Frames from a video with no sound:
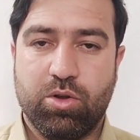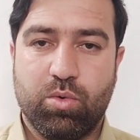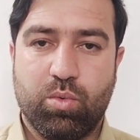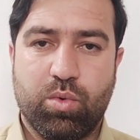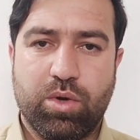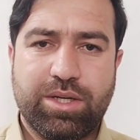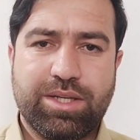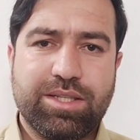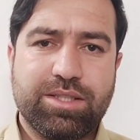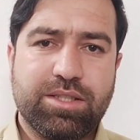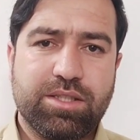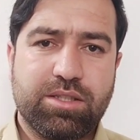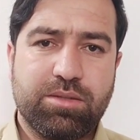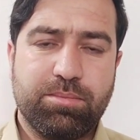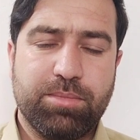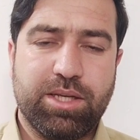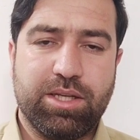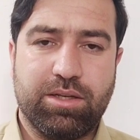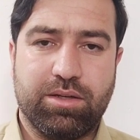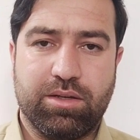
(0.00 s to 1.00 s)
What does it
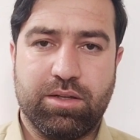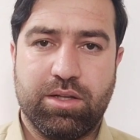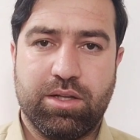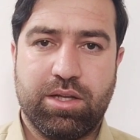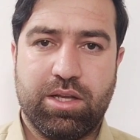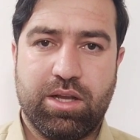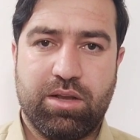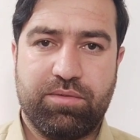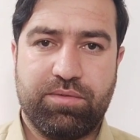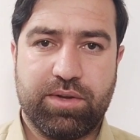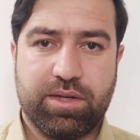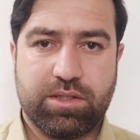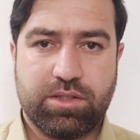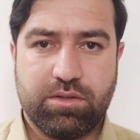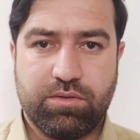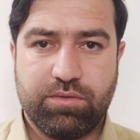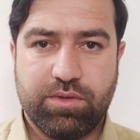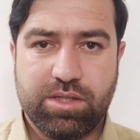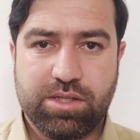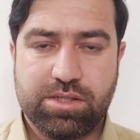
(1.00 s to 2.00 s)
mean,
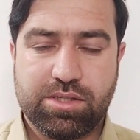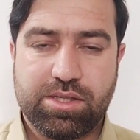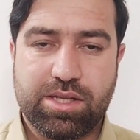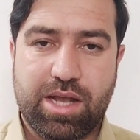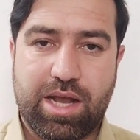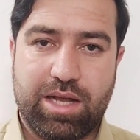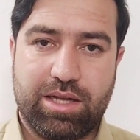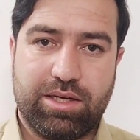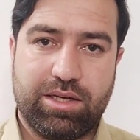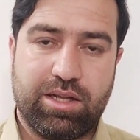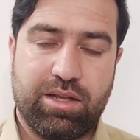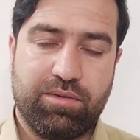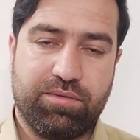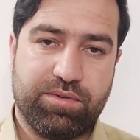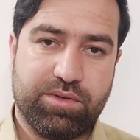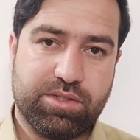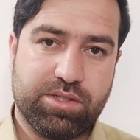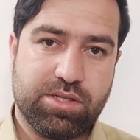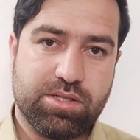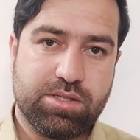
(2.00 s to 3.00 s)
effectiveness and
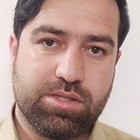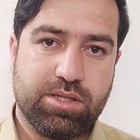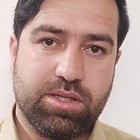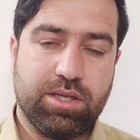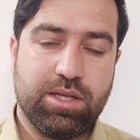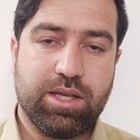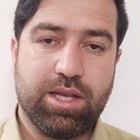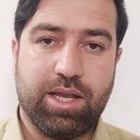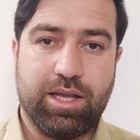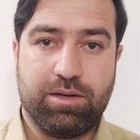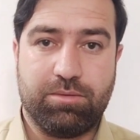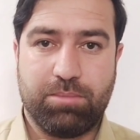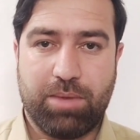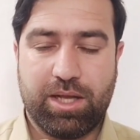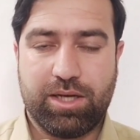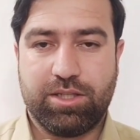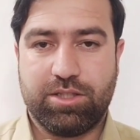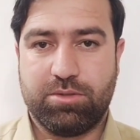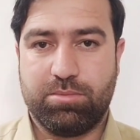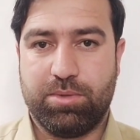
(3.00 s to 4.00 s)
efficiency in
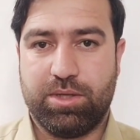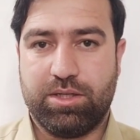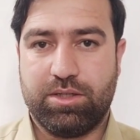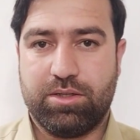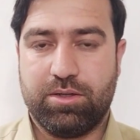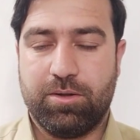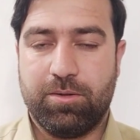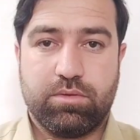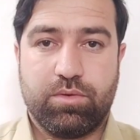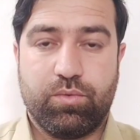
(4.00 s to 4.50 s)
management?